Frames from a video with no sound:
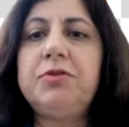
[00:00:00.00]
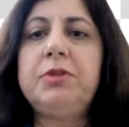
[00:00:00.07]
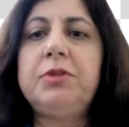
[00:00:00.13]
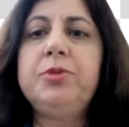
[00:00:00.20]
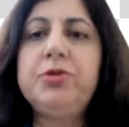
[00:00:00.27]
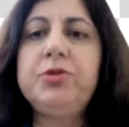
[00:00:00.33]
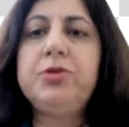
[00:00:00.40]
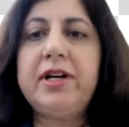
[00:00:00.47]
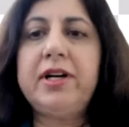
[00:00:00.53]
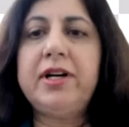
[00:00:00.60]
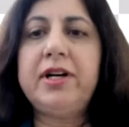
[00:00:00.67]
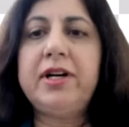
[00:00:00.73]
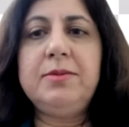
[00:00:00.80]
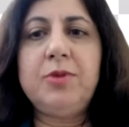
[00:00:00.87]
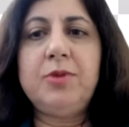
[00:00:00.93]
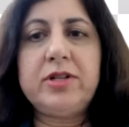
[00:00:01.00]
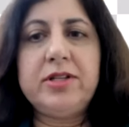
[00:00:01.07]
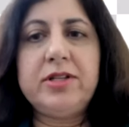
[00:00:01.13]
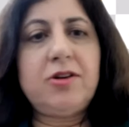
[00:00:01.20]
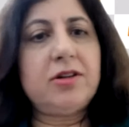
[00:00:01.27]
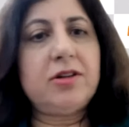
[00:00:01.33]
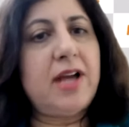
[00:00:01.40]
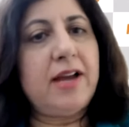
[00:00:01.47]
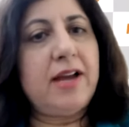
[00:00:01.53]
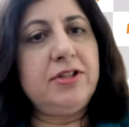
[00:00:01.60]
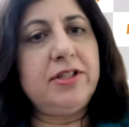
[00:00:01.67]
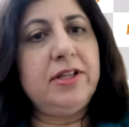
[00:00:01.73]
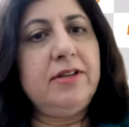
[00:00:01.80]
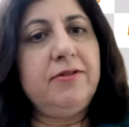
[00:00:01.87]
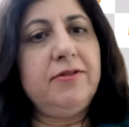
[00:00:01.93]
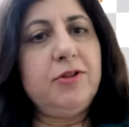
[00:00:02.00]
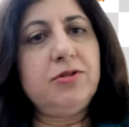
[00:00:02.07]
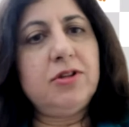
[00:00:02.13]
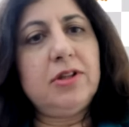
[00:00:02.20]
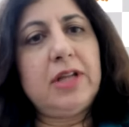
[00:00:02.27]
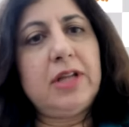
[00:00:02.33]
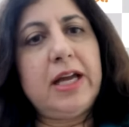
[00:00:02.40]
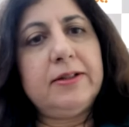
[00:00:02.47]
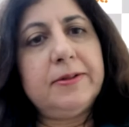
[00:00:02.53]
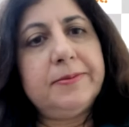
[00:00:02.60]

will boost their antibodies. Dr. Ivers, any views on that?